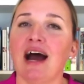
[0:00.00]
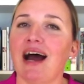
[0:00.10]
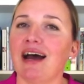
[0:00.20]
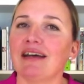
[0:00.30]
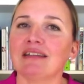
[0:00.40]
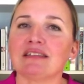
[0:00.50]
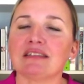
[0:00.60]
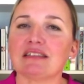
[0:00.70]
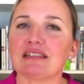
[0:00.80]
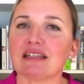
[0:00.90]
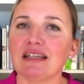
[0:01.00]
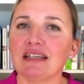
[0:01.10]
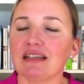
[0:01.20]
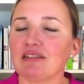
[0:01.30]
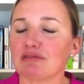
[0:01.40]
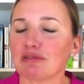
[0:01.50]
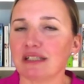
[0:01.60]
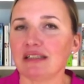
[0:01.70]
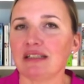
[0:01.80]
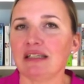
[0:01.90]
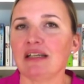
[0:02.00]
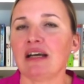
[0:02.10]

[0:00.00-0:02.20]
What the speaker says: And it can really